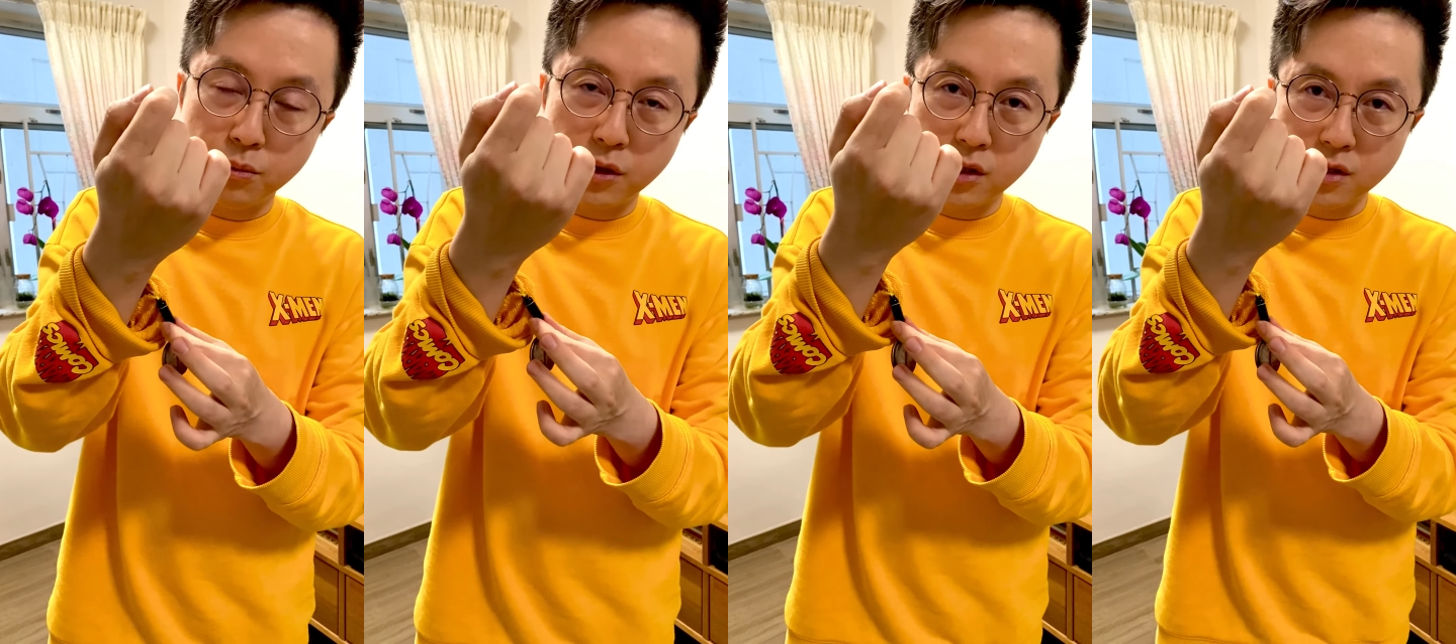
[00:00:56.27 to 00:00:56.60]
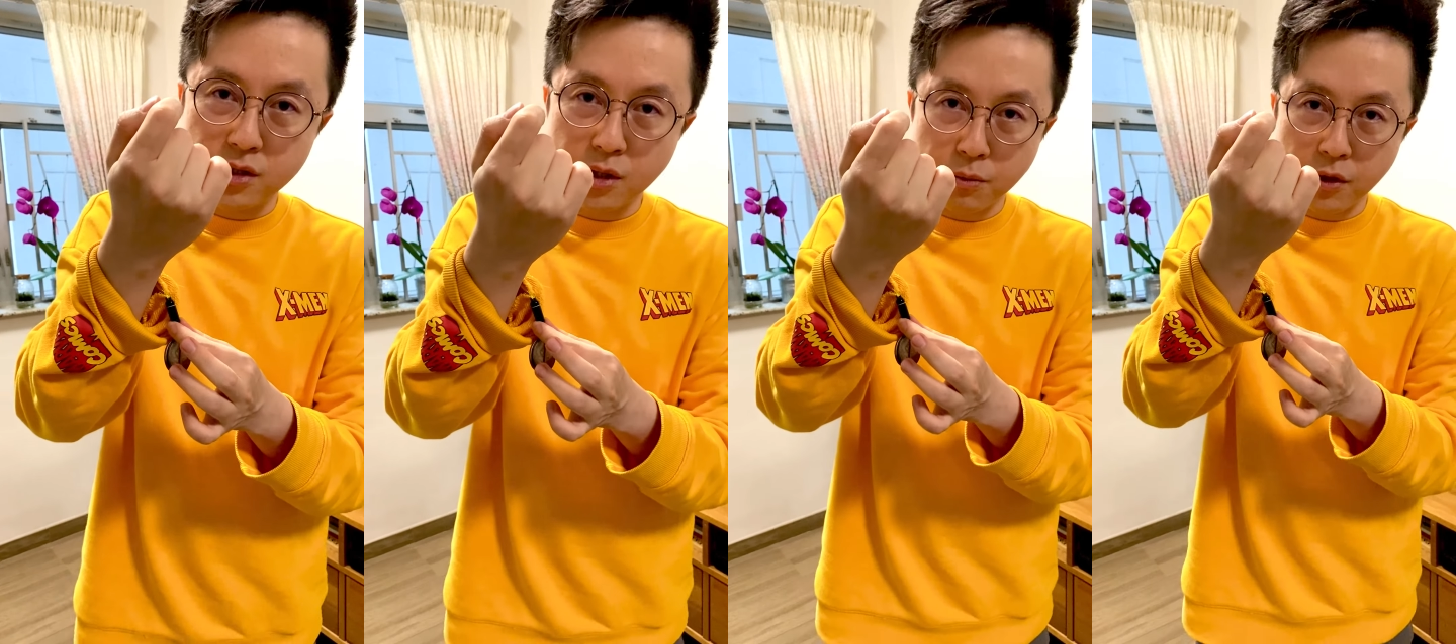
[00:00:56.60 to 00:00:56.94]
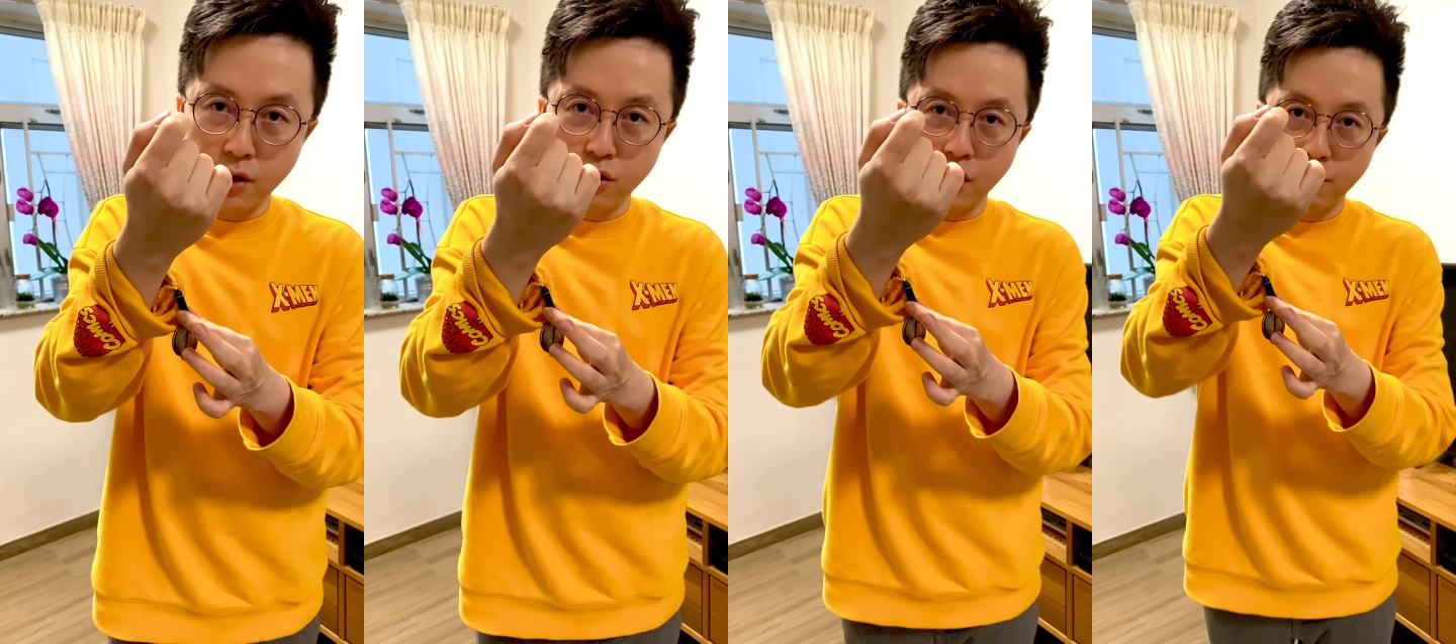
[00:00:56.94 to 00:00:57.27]
It is
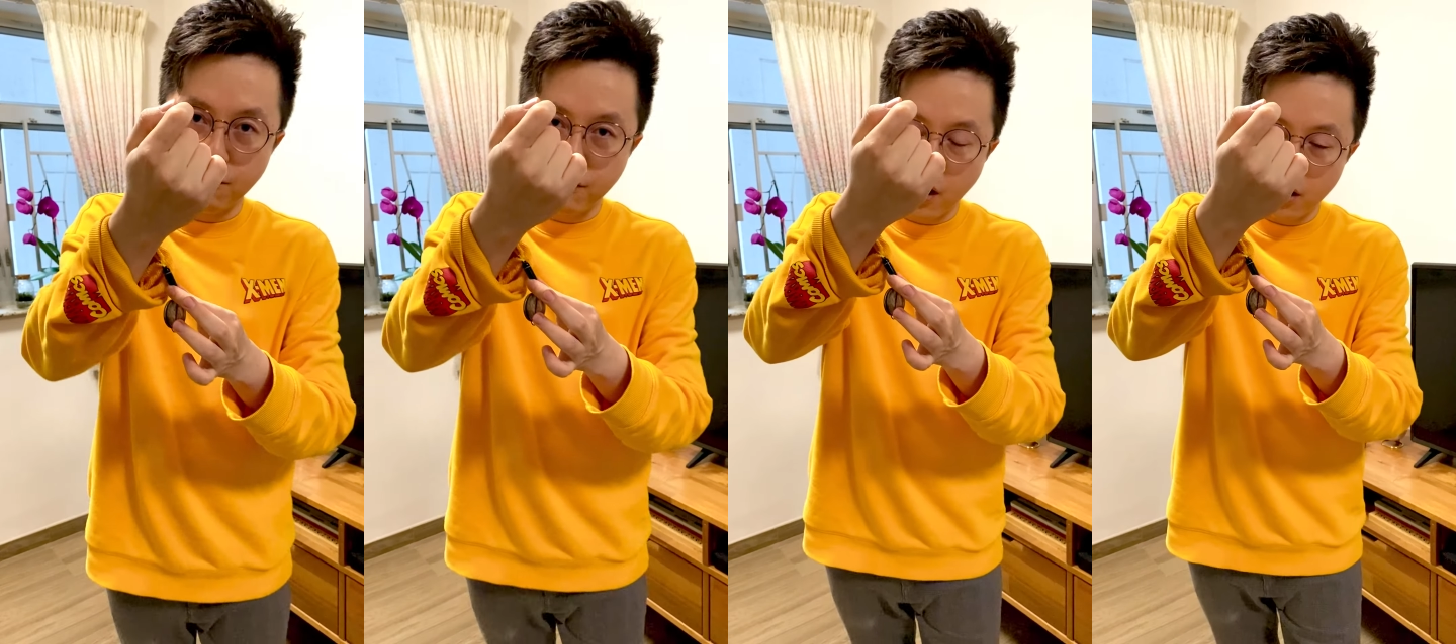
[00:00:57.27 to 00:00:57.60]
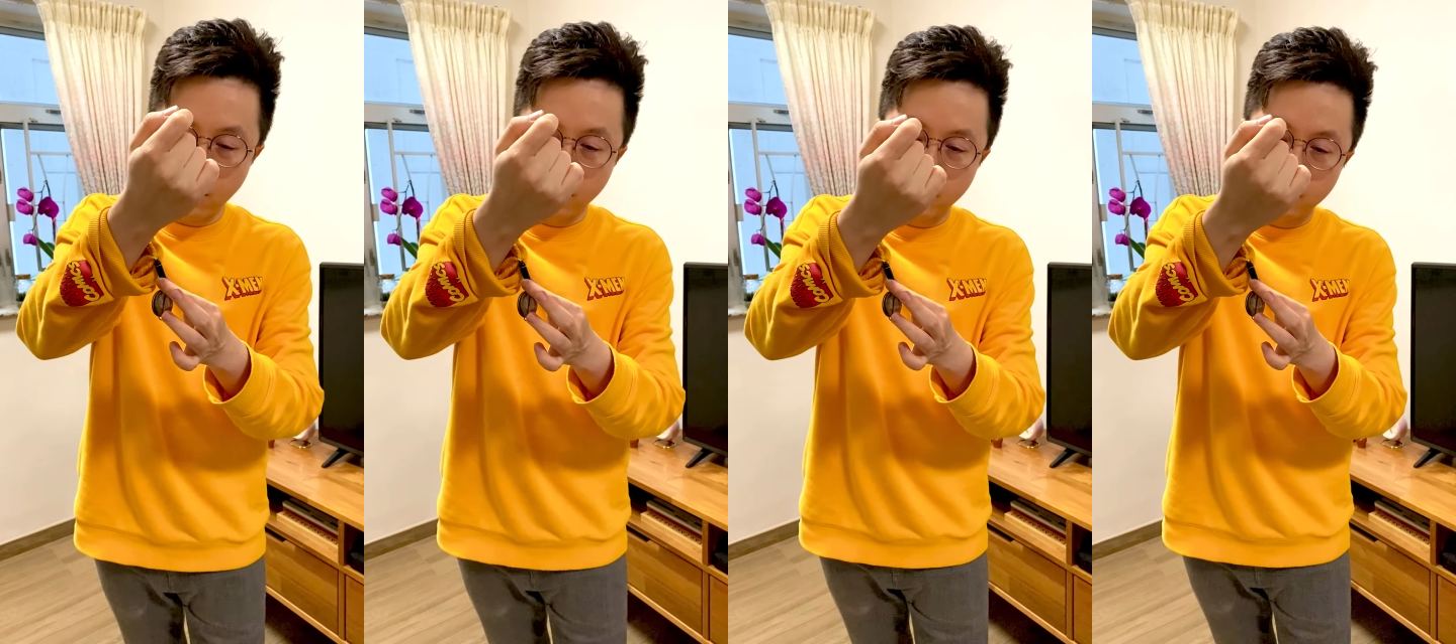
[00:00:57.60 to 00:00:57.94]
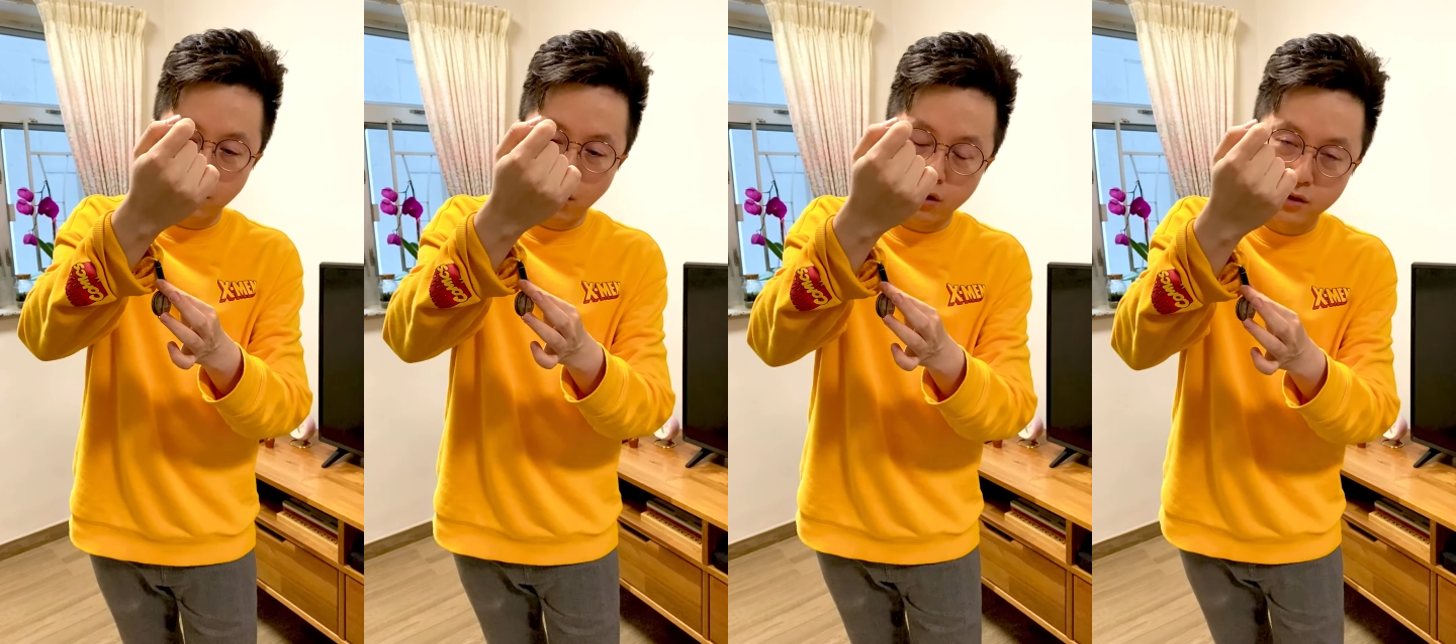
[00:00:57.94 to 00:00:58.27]
something you can find
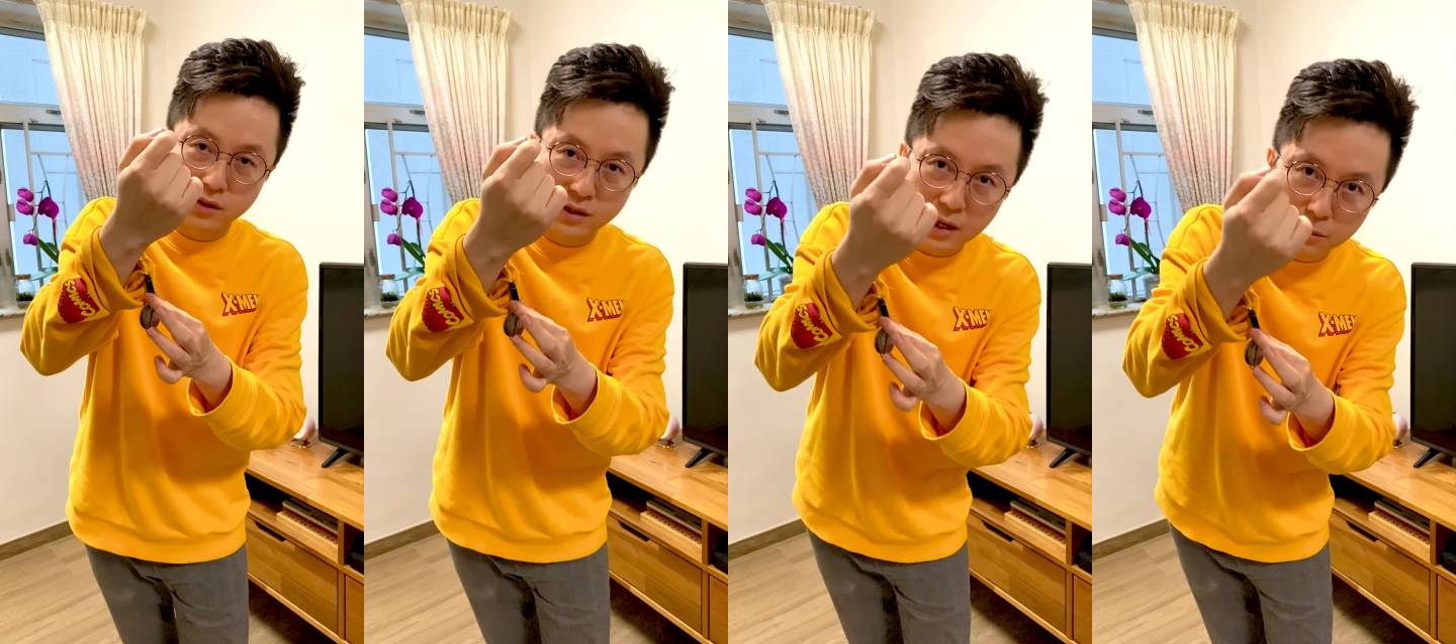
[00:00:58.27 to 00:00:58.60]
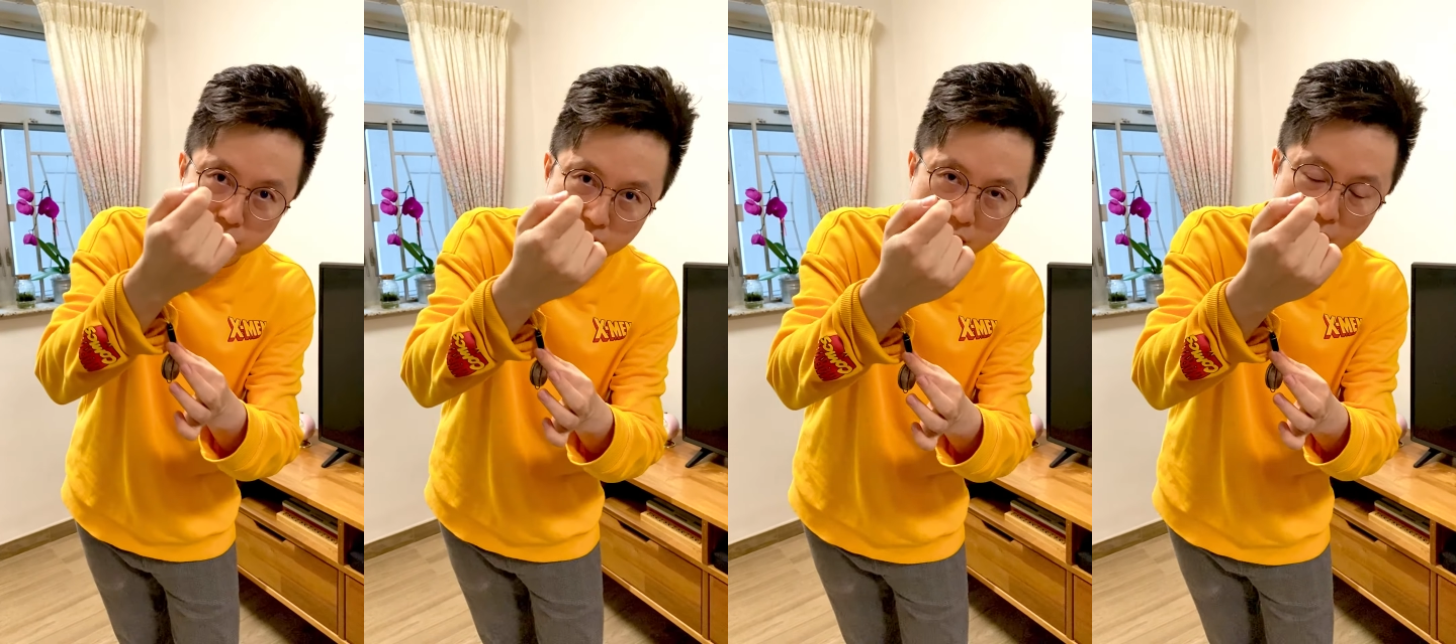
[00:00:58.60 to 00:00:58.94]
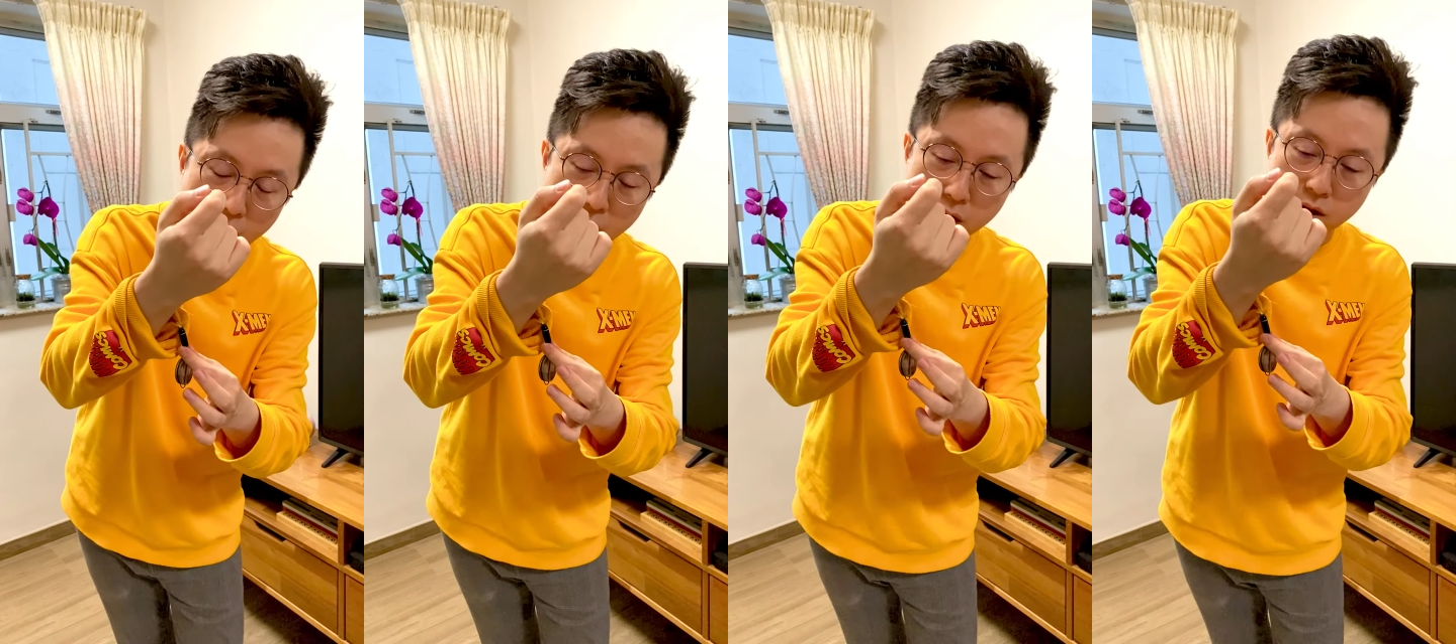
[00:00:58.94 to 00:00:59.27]
on a name
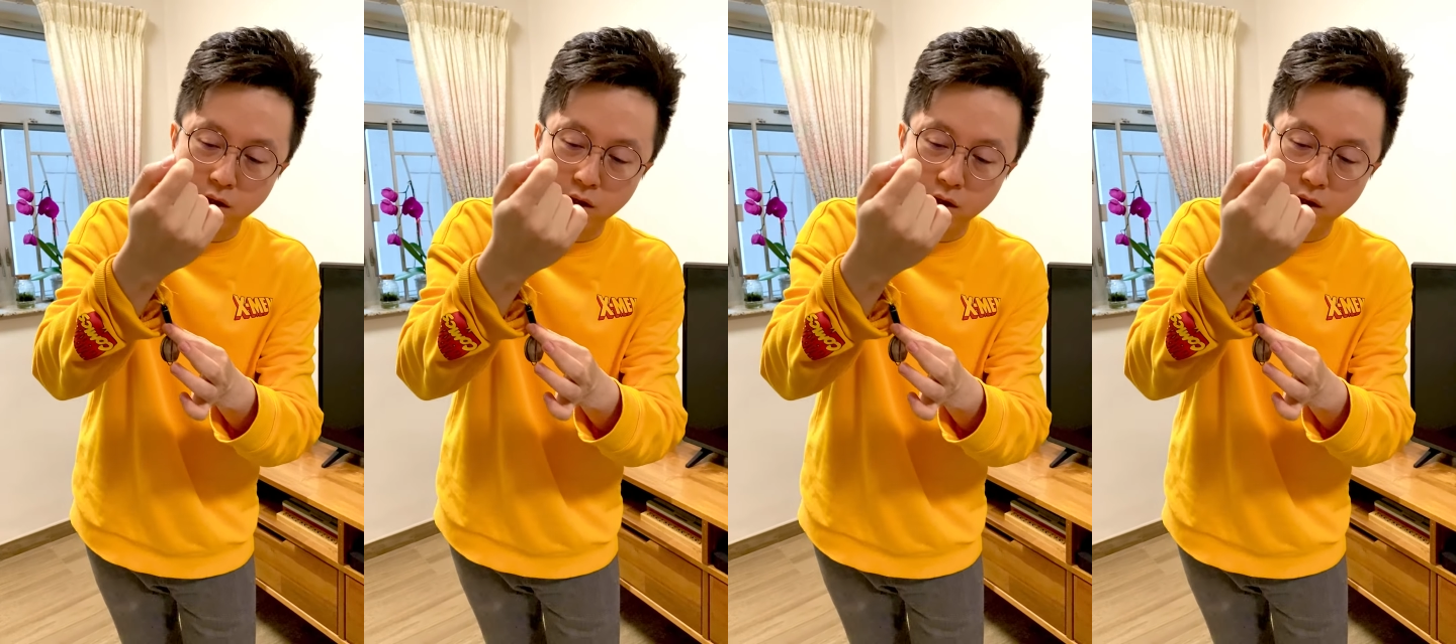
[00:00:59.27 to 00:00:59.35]
tag,